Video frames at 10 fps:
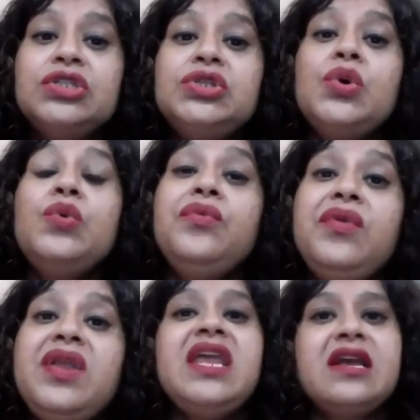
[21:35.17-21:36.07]
to
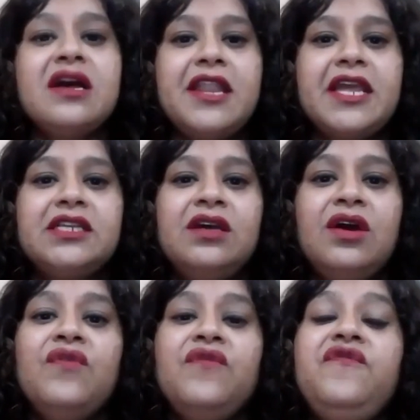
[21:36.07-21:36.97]
reconnect
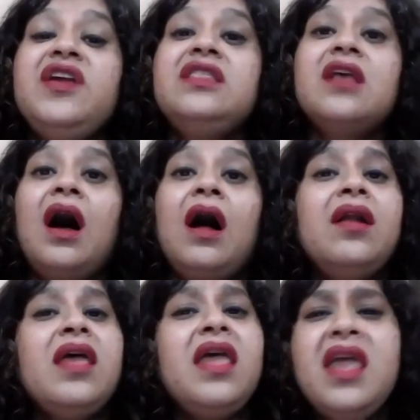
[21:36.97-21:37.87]
with our